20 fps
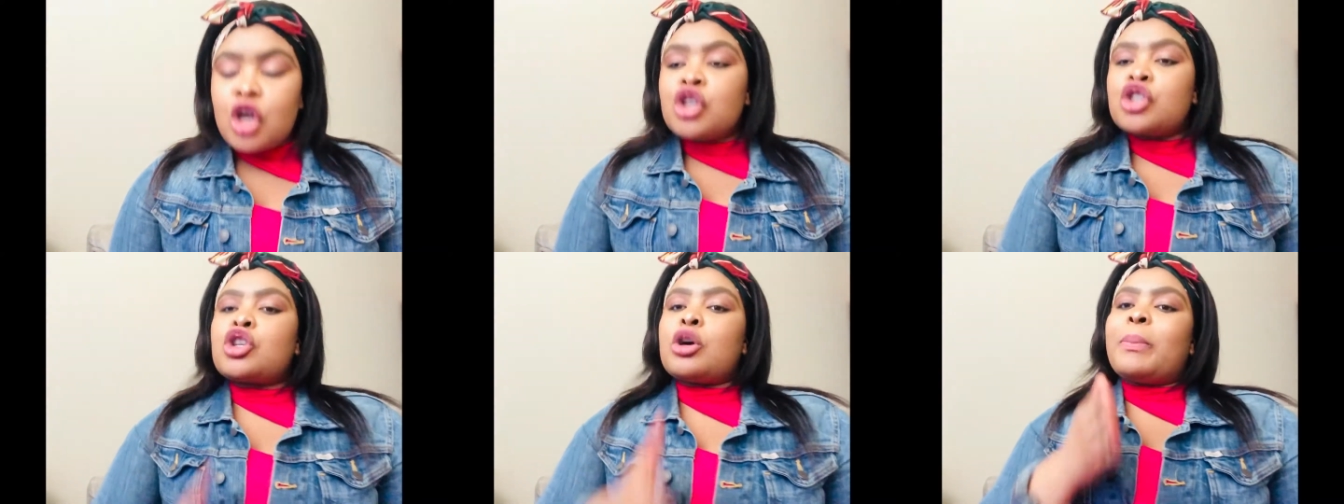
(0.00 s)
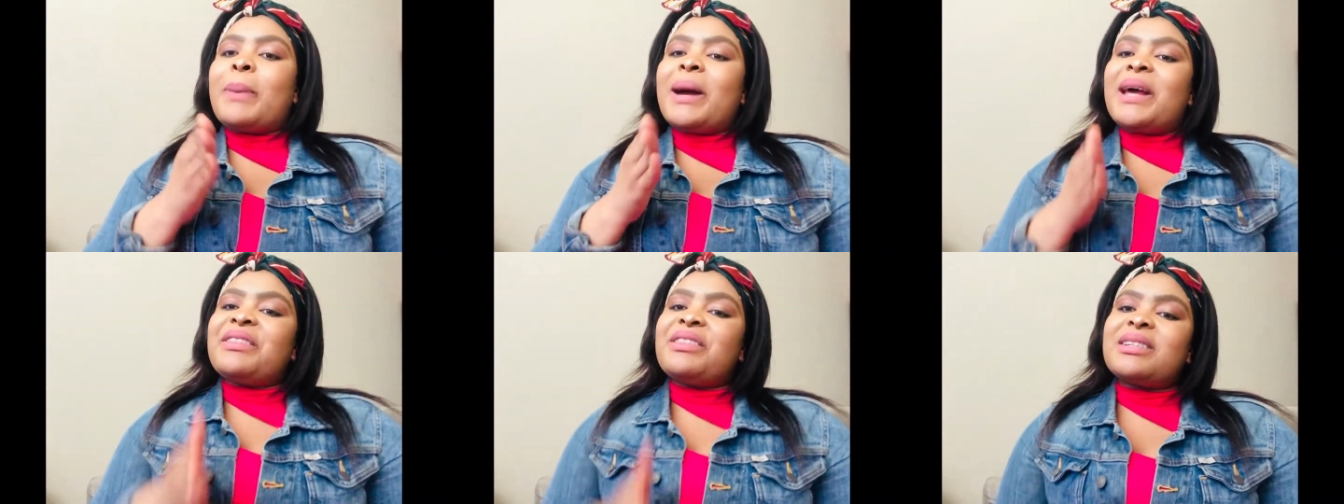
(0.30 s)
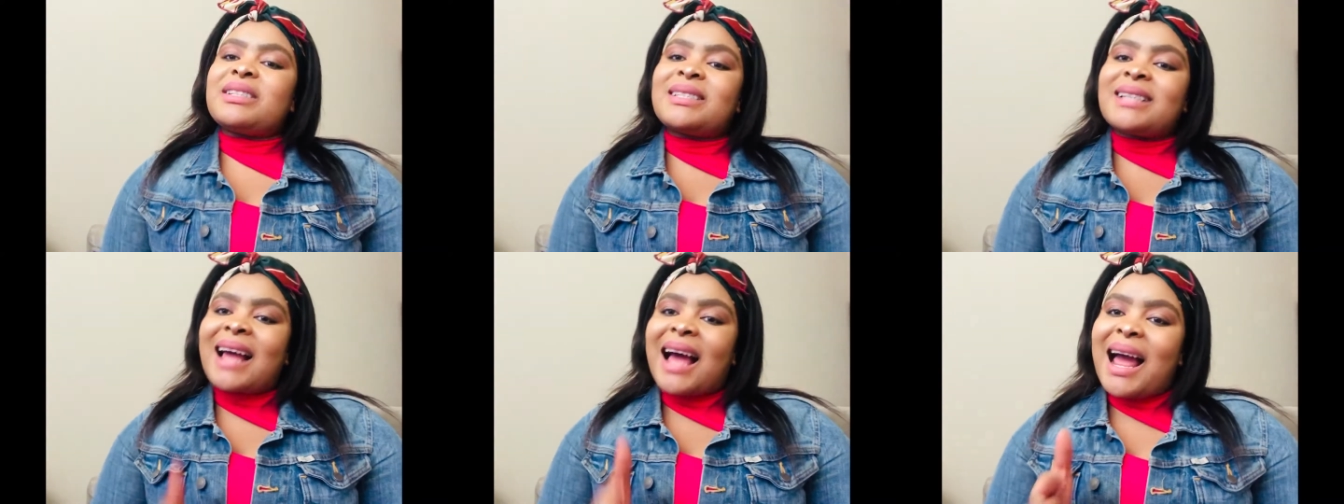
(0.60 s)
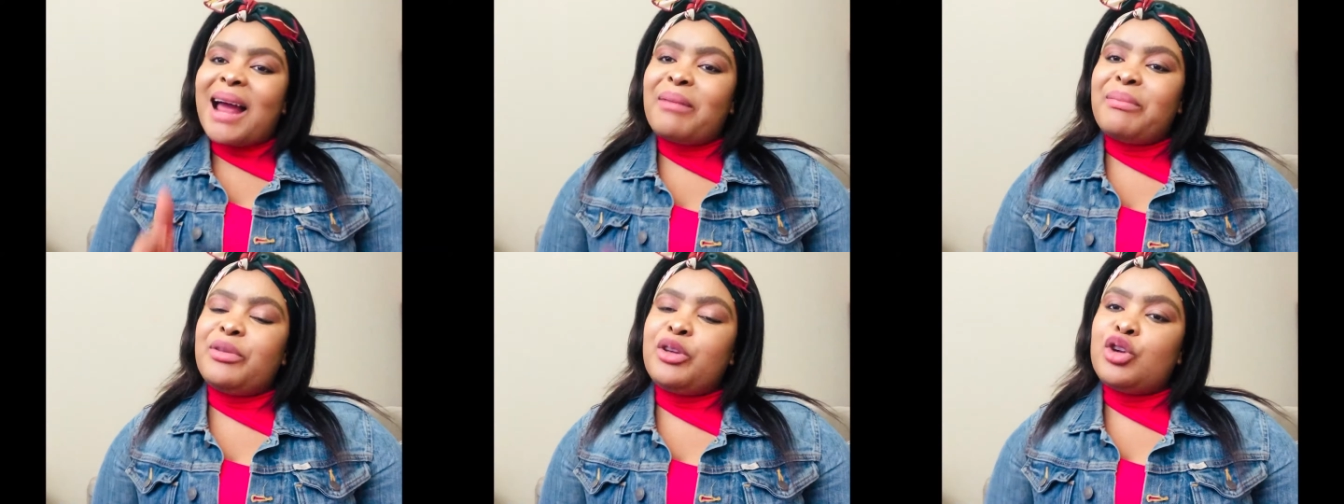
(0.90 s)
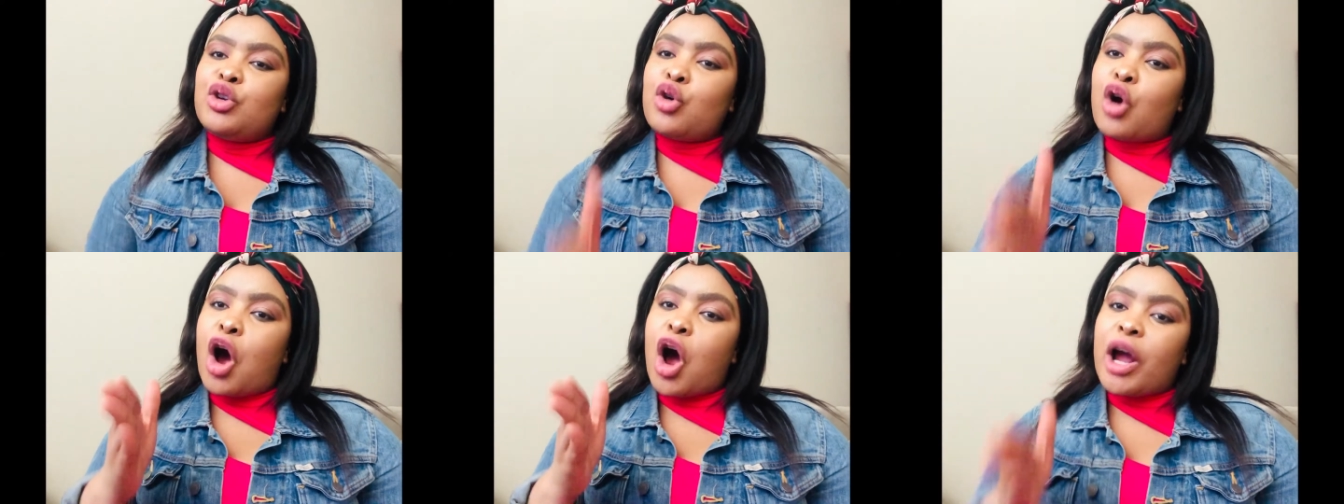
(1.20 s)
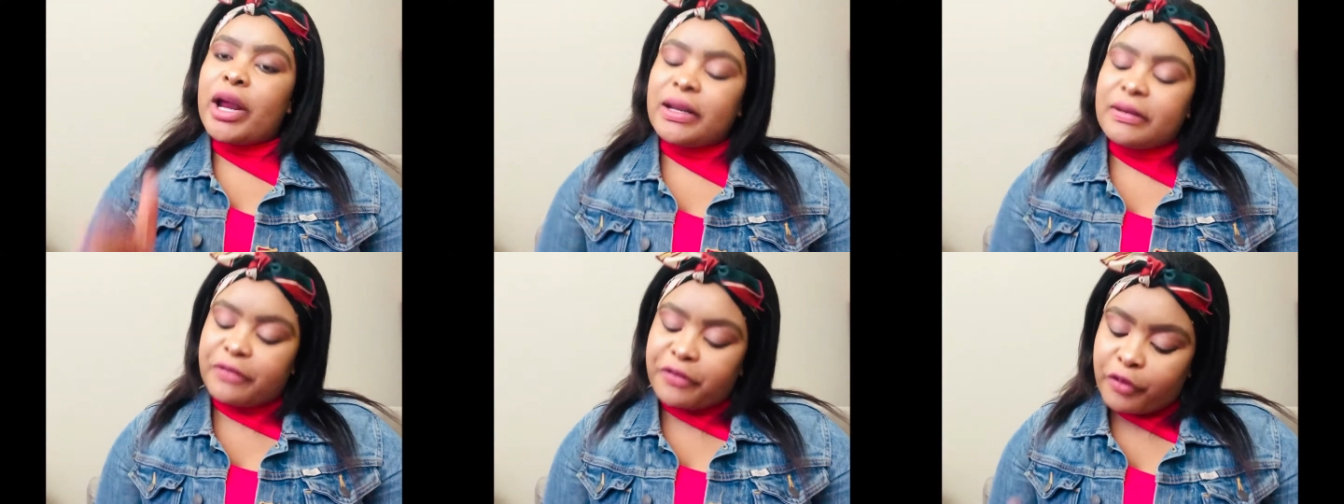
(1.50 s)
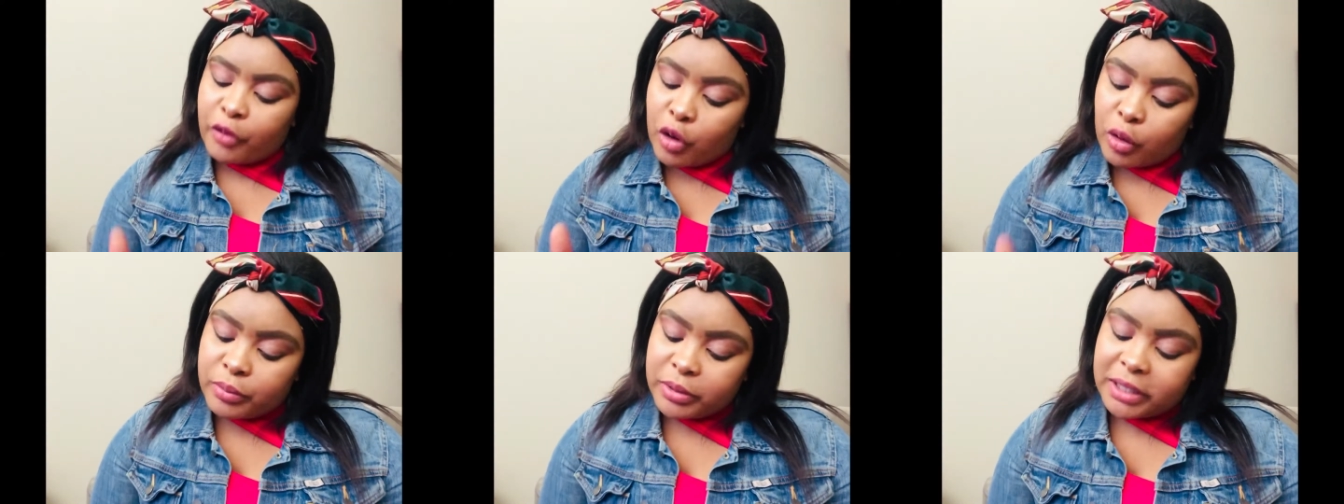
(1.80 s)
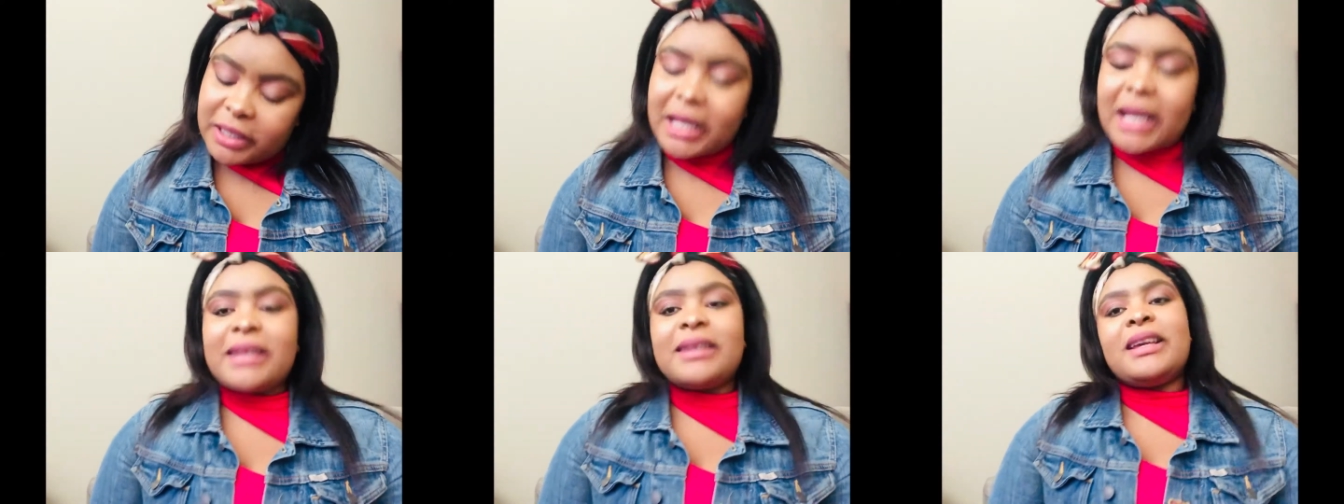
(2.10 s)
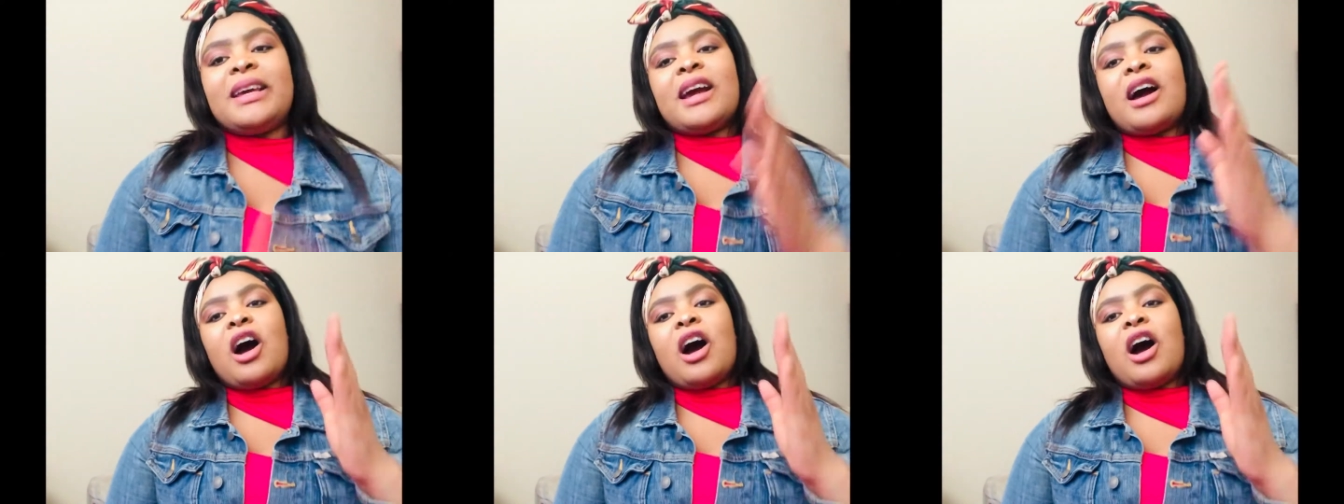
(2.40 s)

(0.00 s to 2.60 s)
So by the time you are informed that there